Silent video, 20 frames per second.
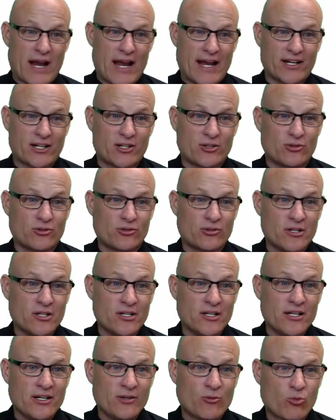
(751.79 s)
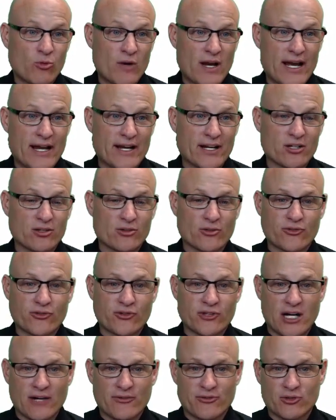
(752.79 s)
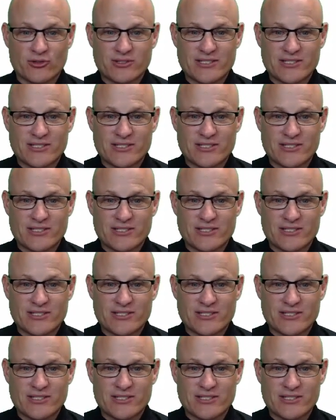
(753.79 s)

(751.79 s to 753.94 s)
radical, radical stuff.